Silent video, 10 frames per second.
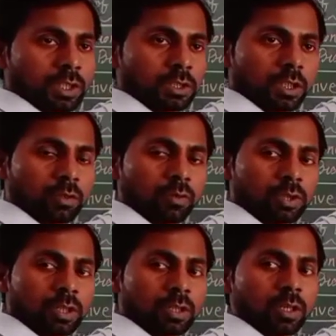is the
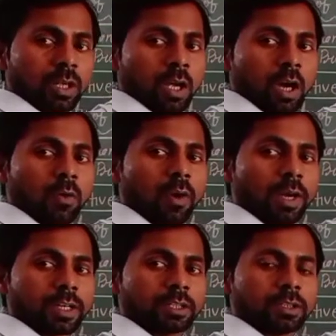question,
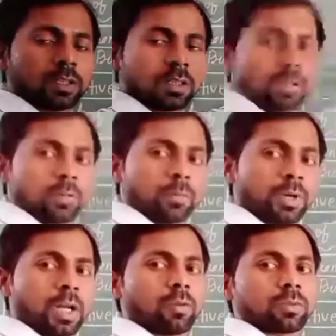what is the
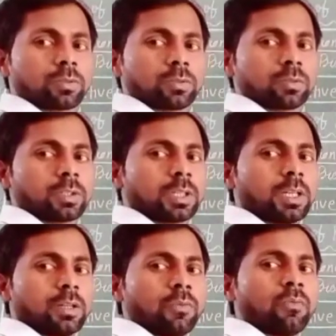pronoun? Clear?
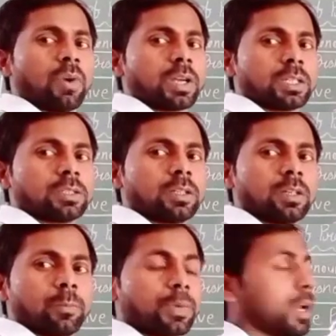What is the
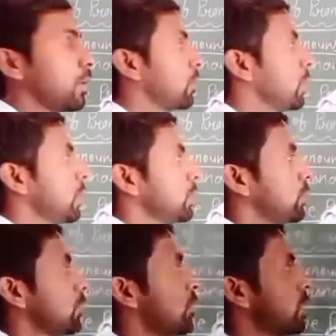pronoun?
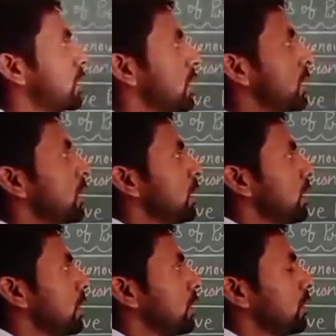So you can see
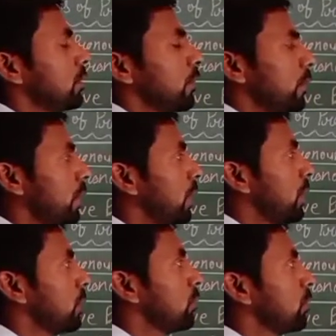
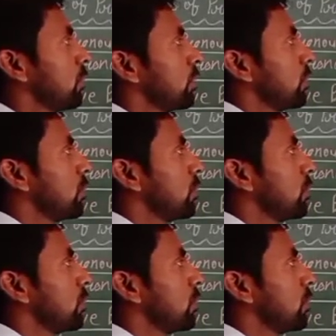you